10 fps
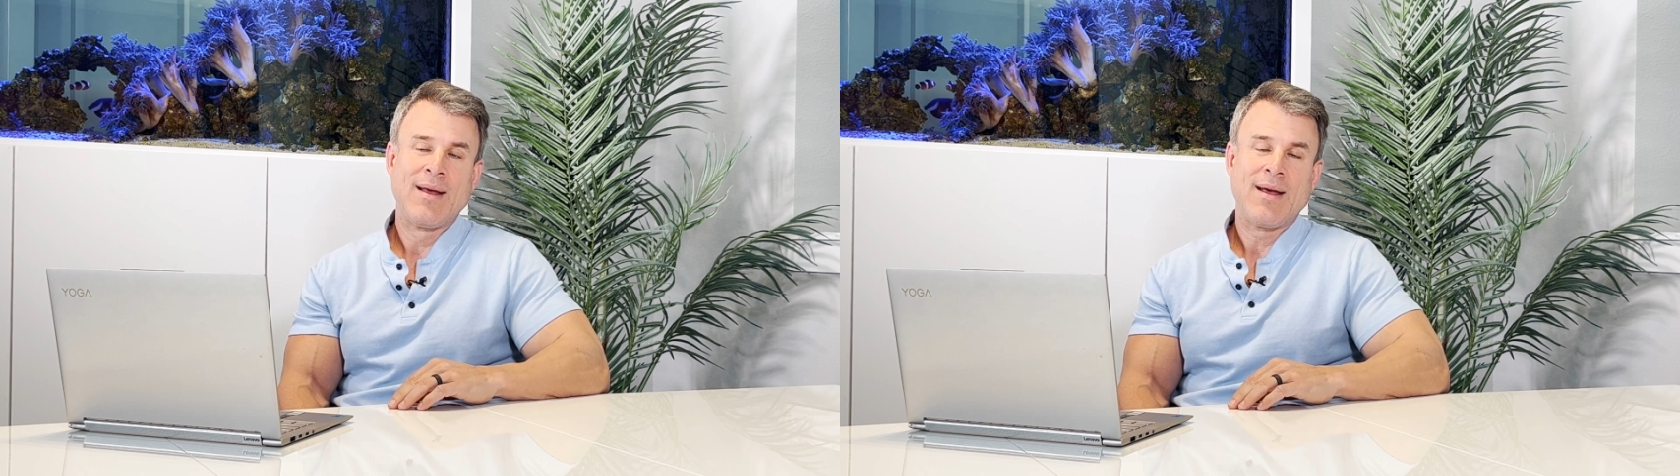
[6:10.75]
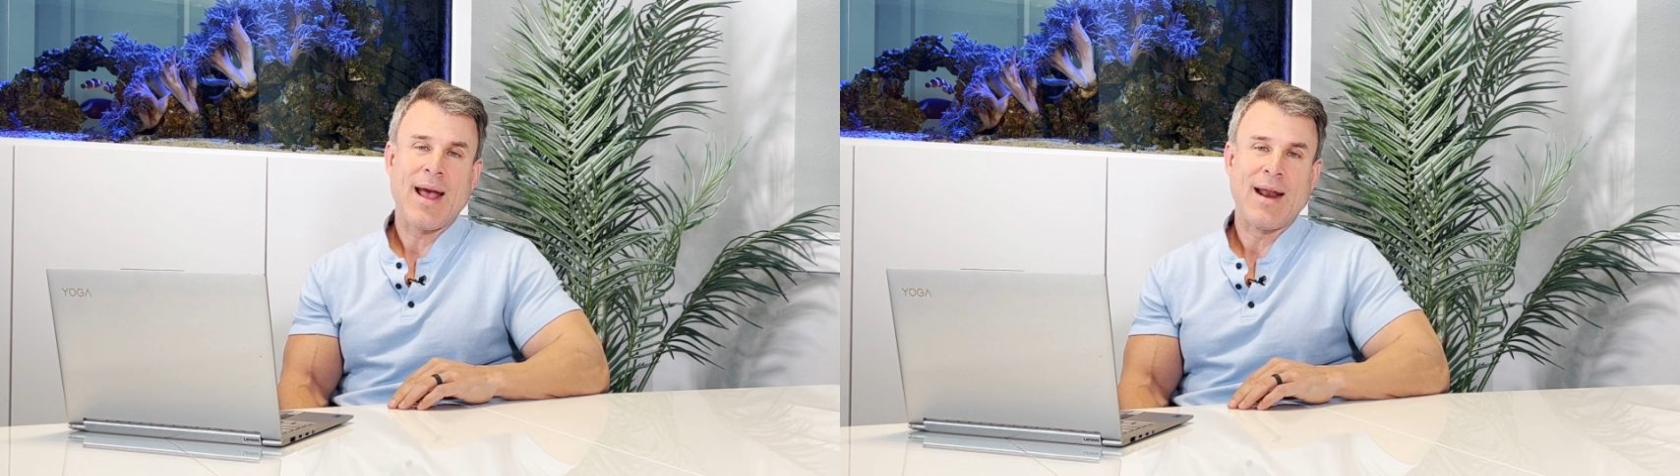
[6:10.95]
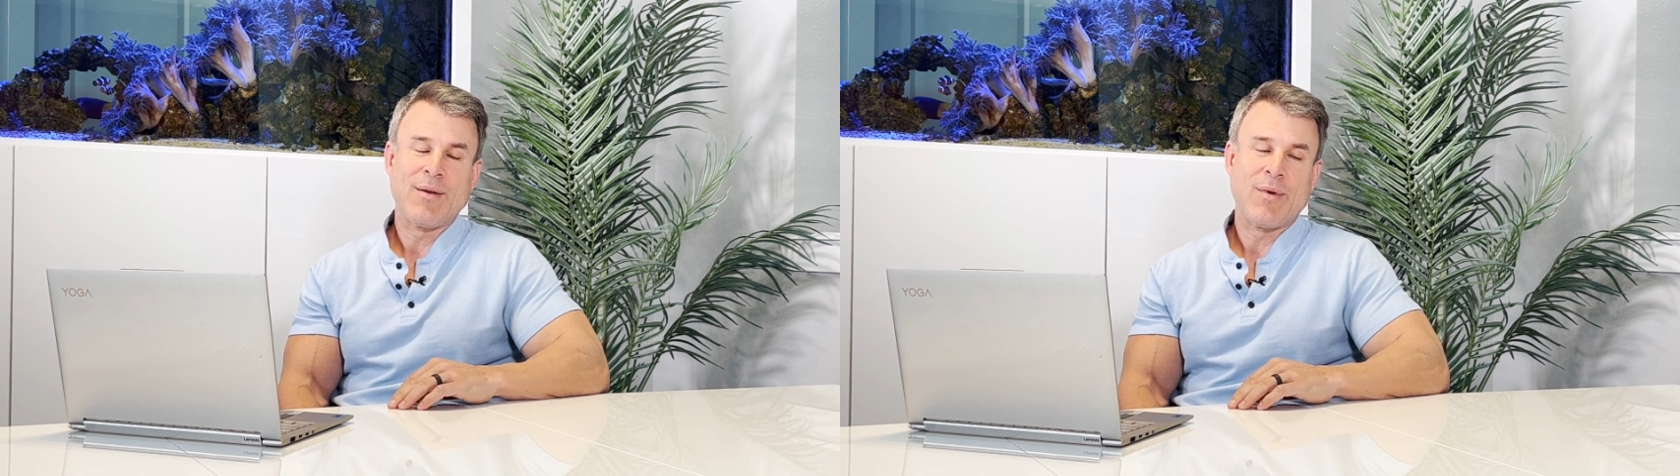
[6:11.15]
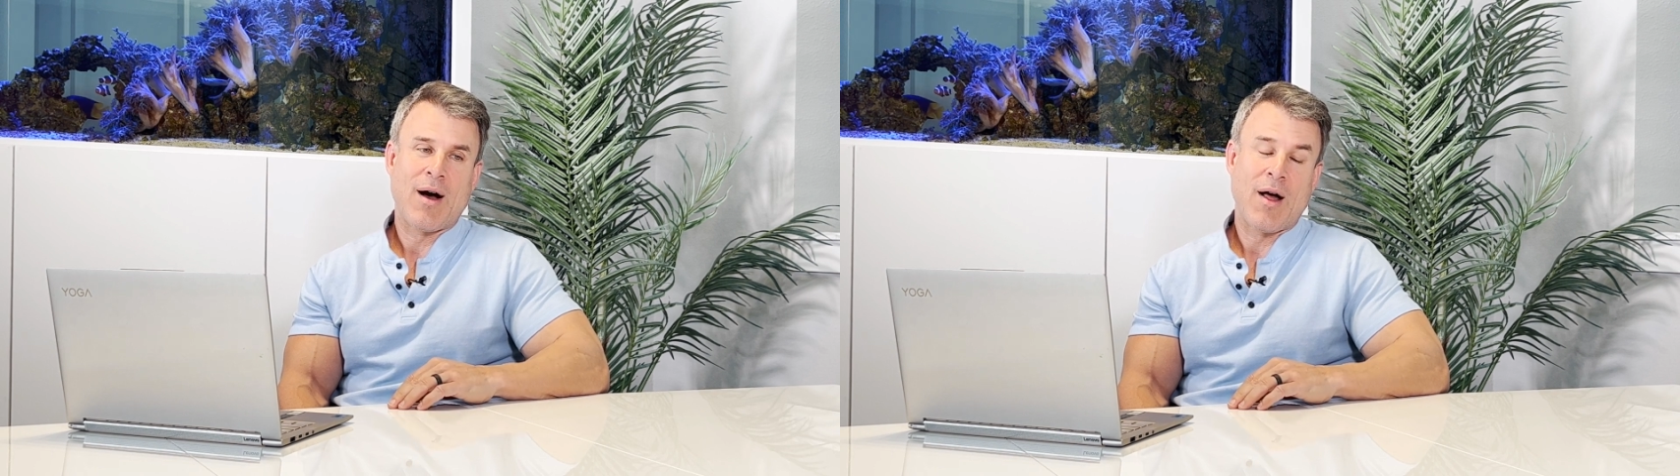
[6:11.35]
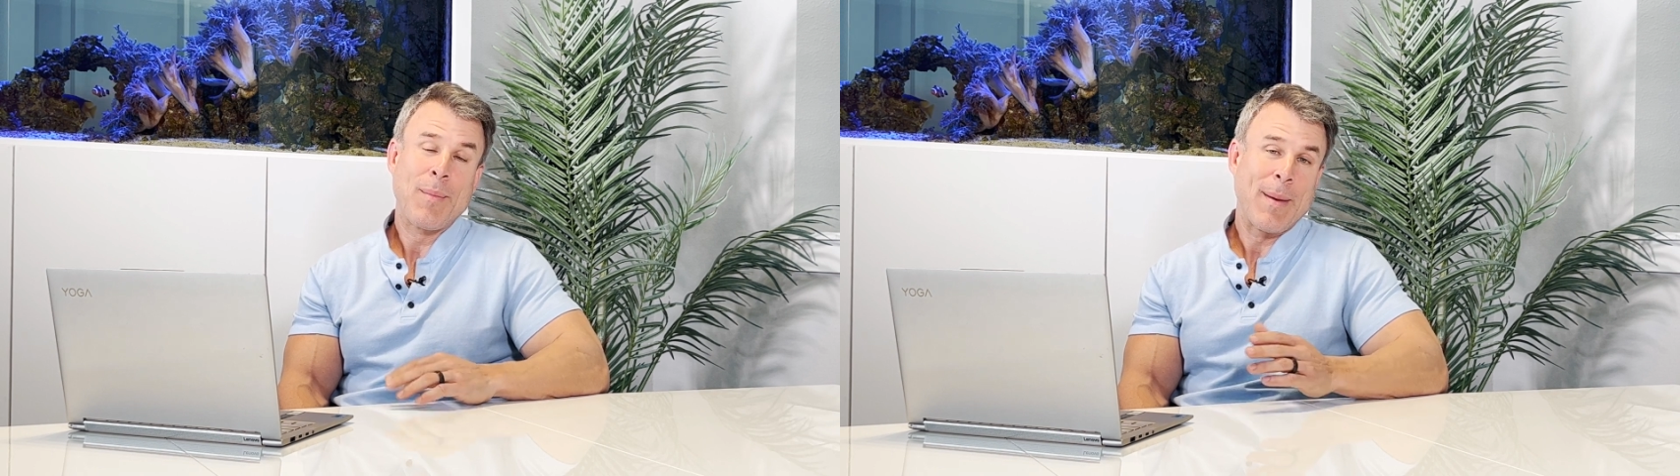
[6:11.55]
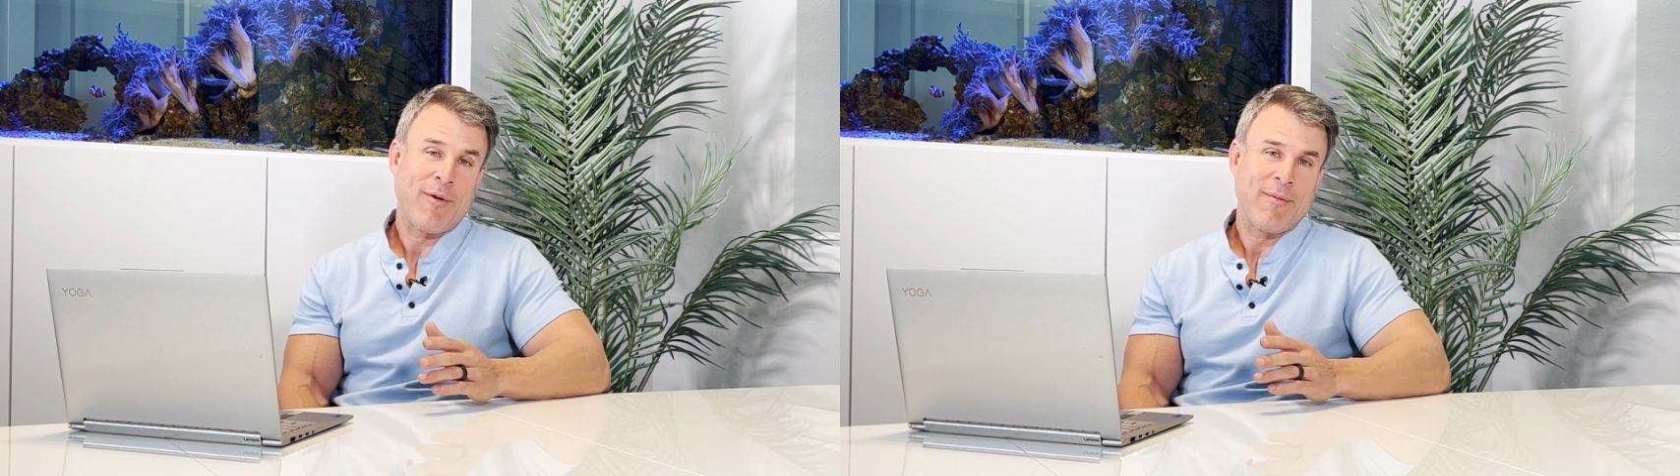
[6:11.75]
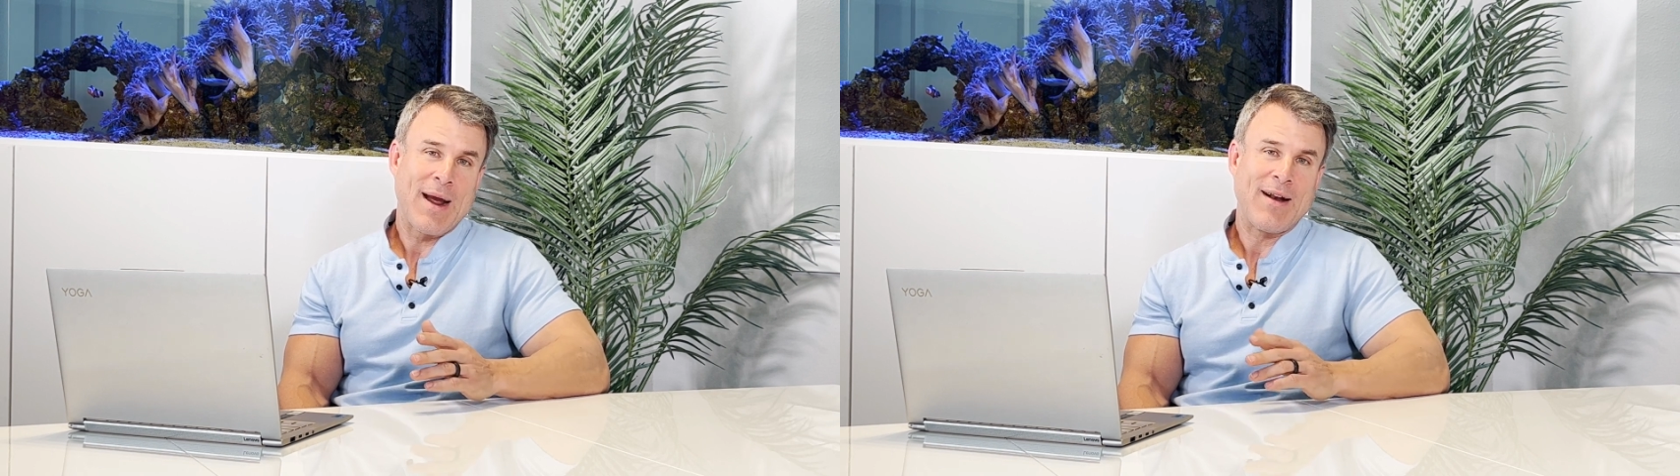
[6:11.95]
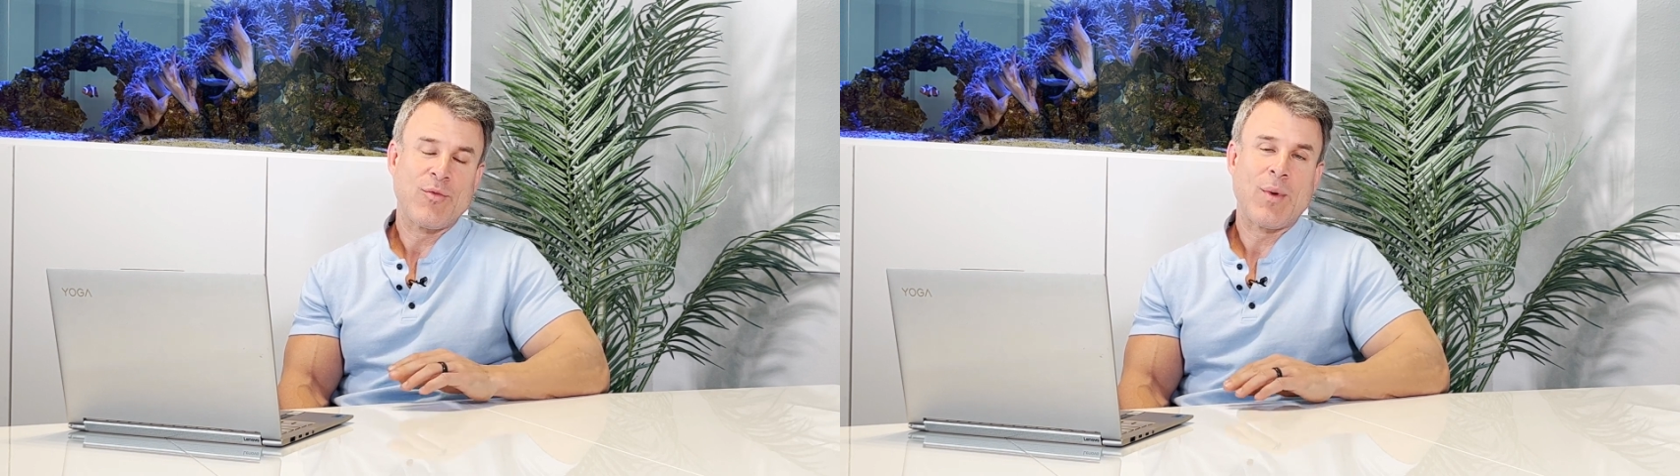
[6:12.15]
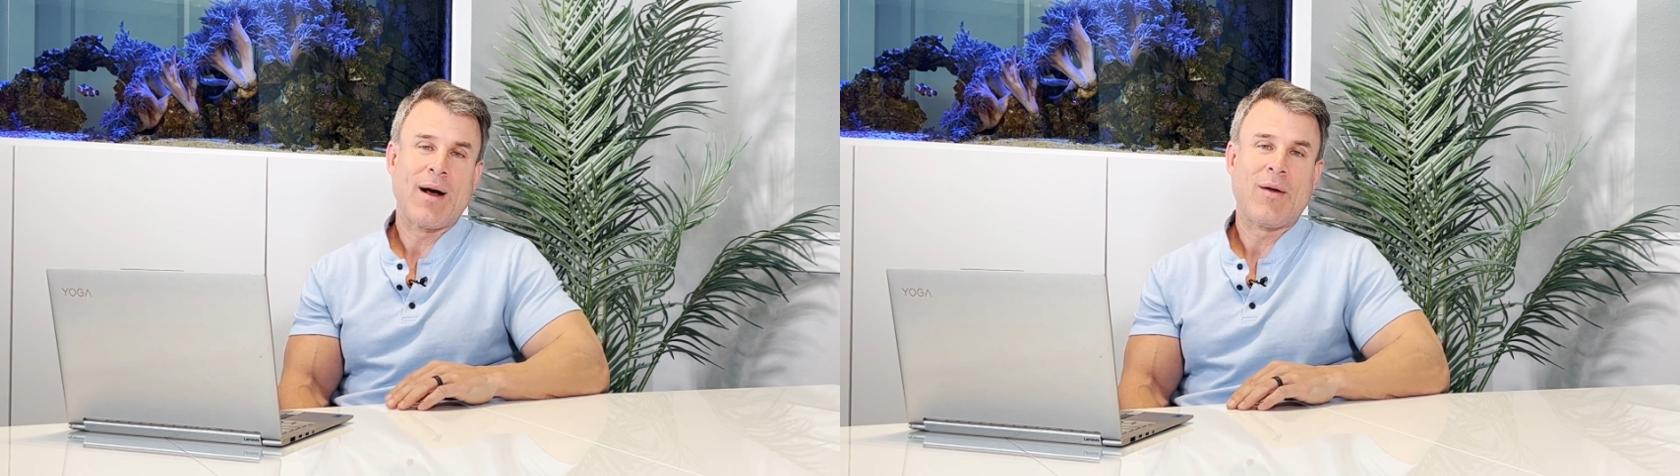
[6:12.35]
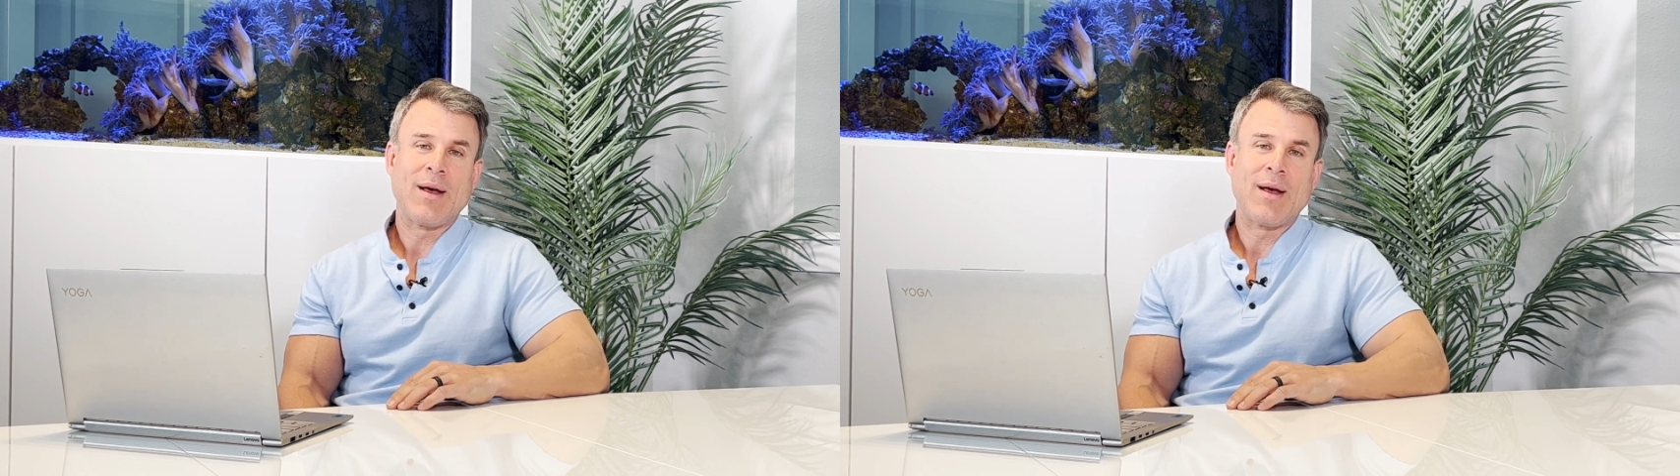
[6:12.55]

and other people have made as well.